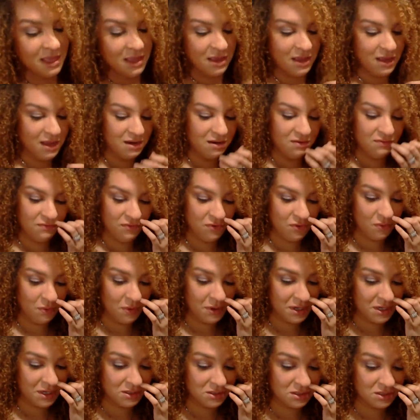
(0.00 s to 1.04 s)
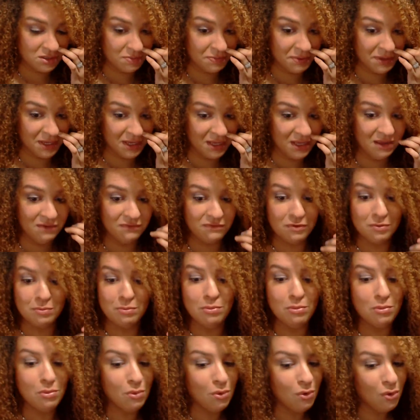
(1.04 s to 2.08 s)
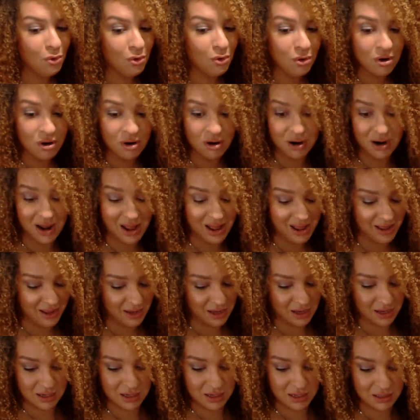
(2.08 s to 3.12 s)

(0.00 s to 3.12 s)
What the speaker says: And if you want to just be even more like,